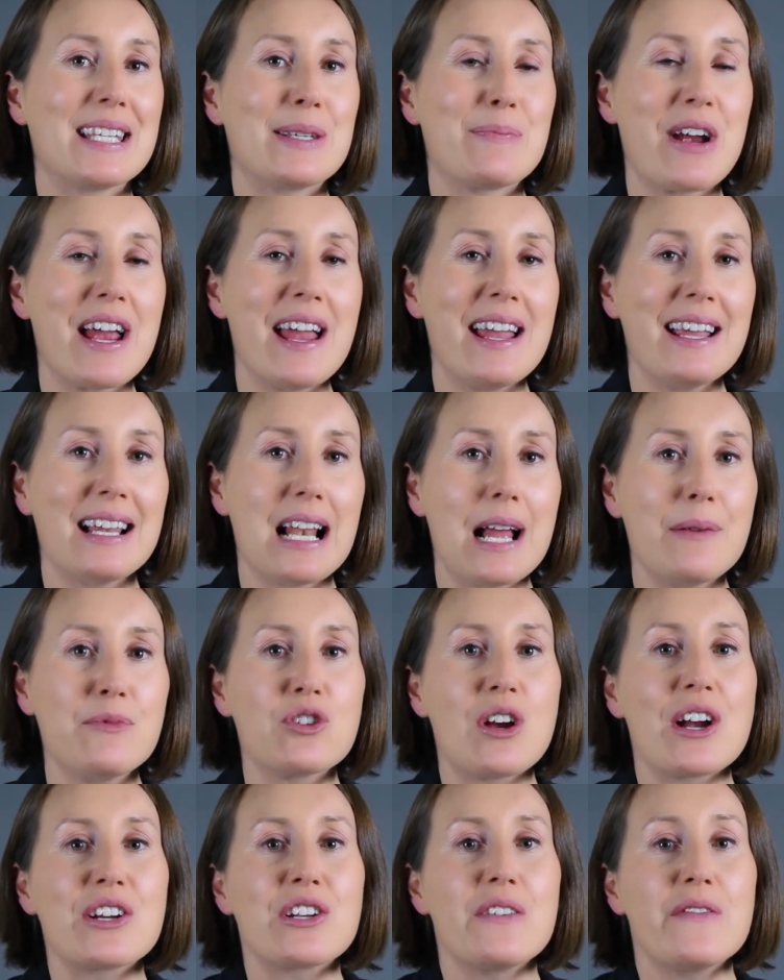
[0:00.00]
Sprague and I'm
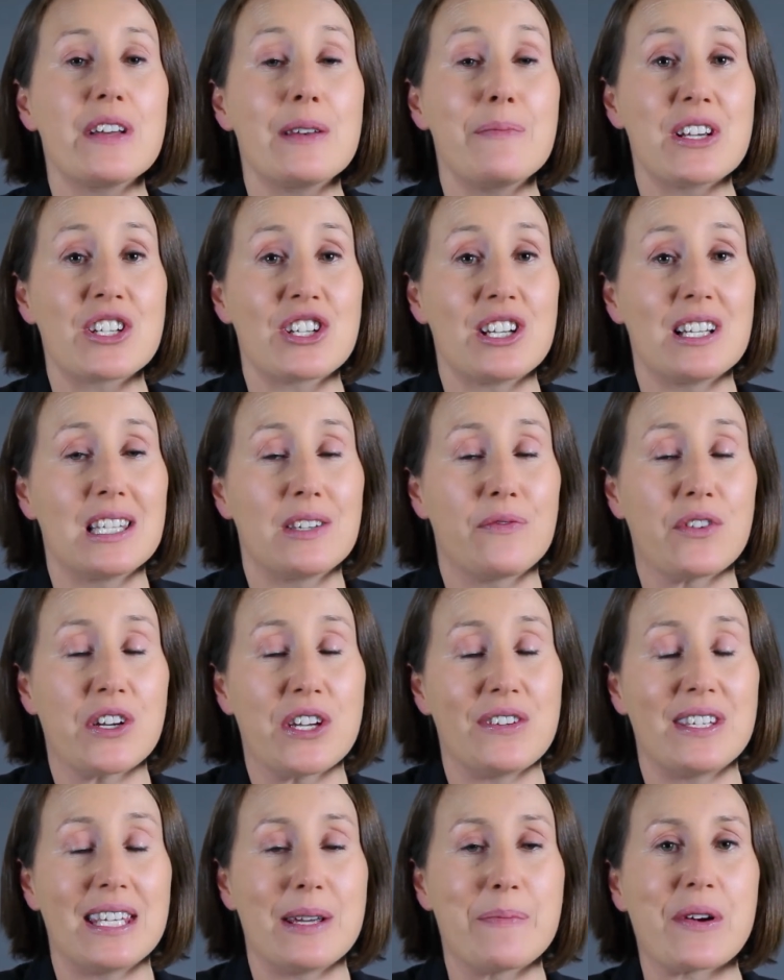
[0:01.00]
Director of Admissions for
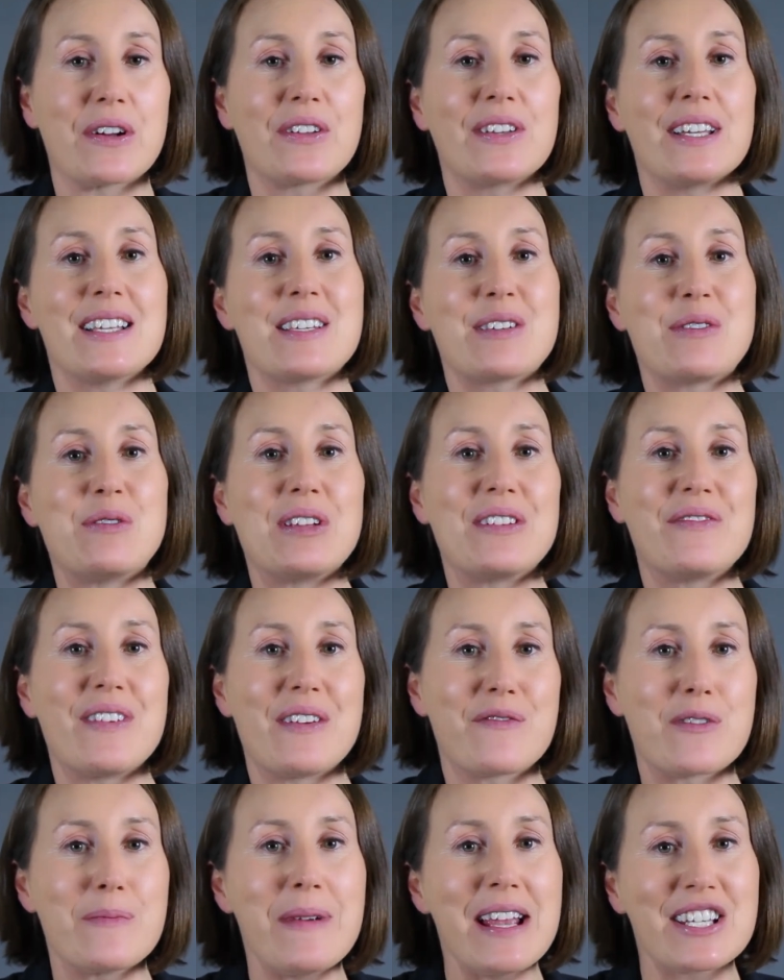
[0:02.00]
UC Berkeley School of
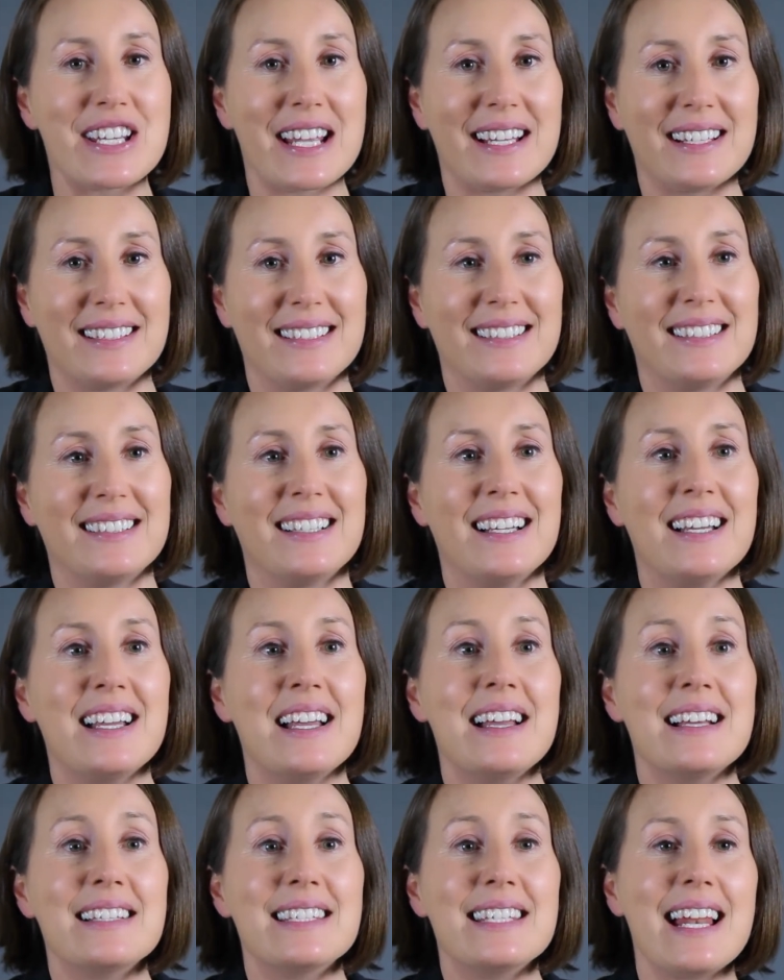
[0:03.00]
Information.
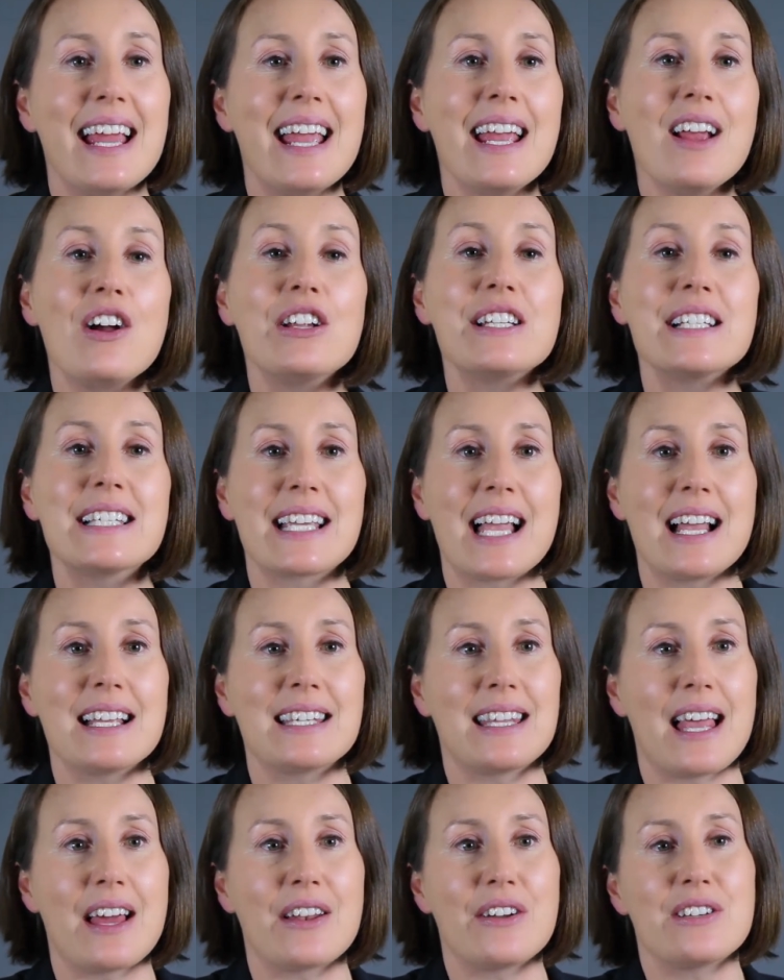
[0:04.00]
Today I'll
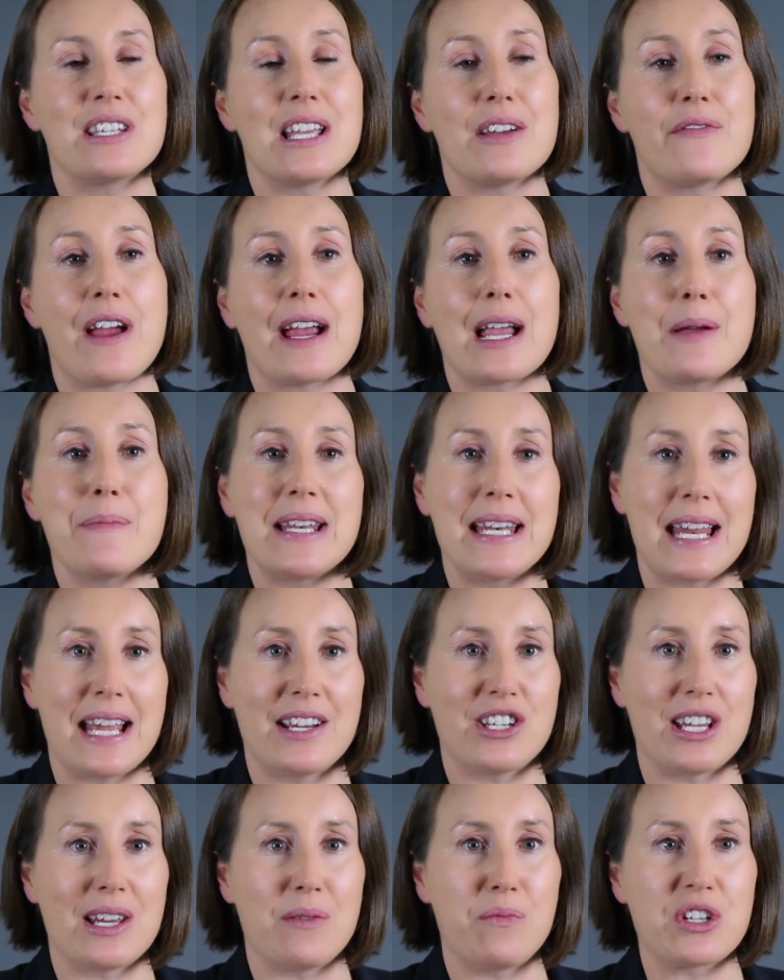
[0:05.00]
discuss letters of
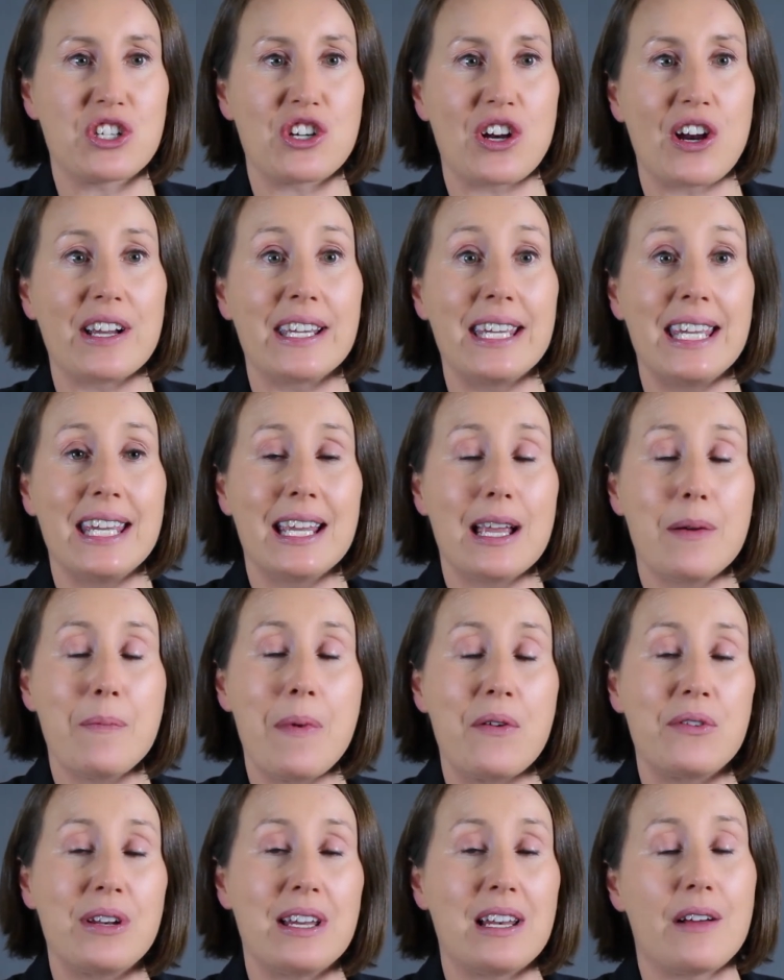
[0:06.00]
recommendation, which are a key
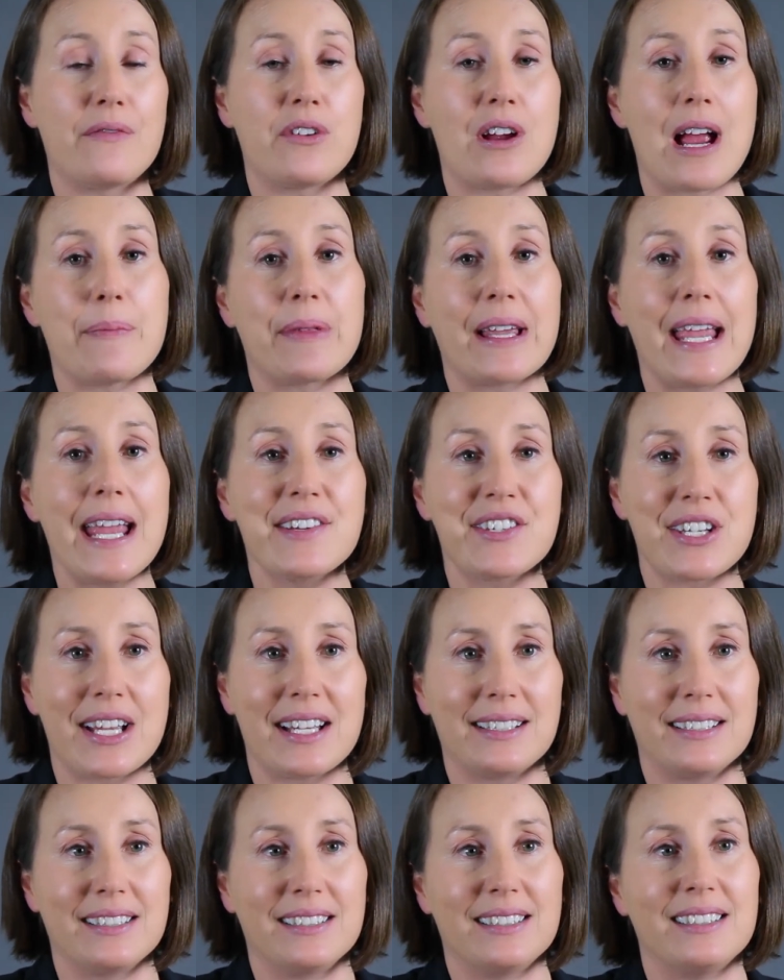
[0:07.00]
component of your
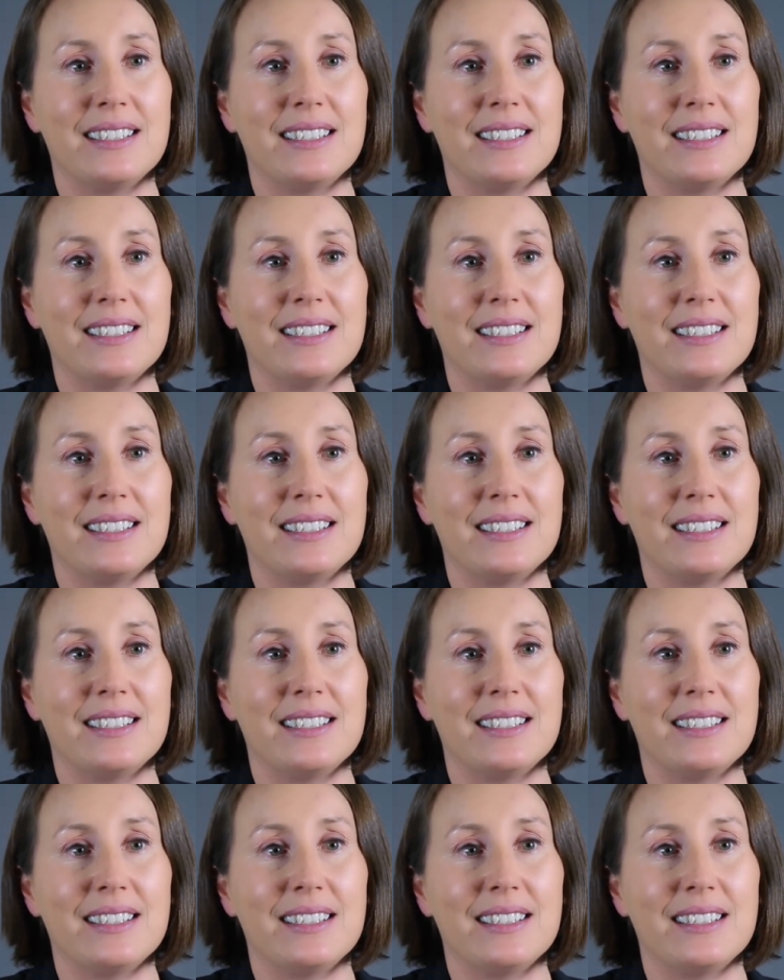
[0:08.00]
application.